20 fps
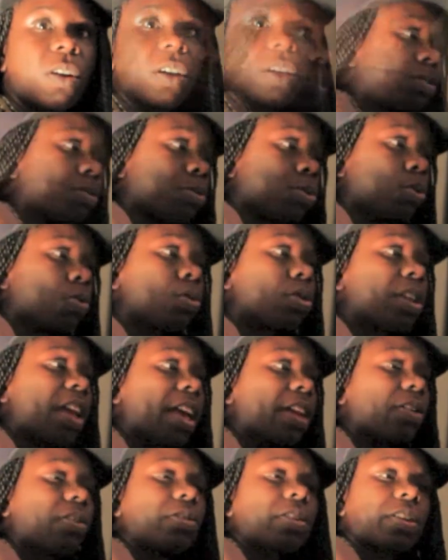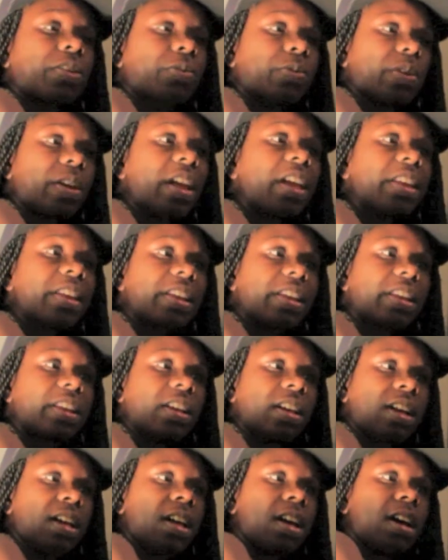Like, Lauren had already
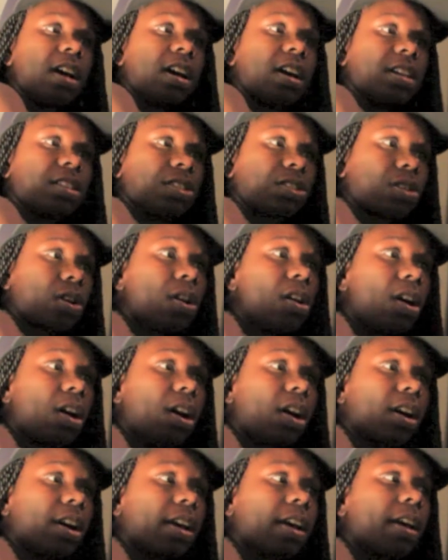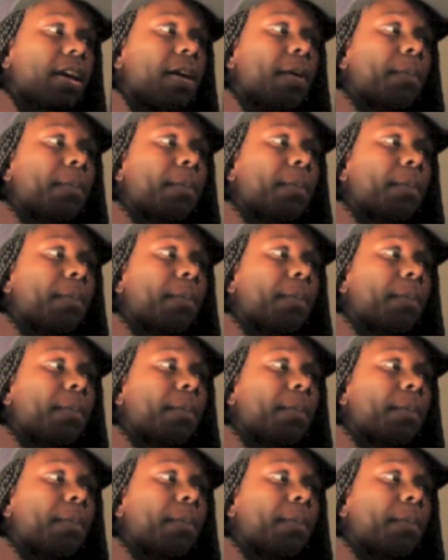created a song,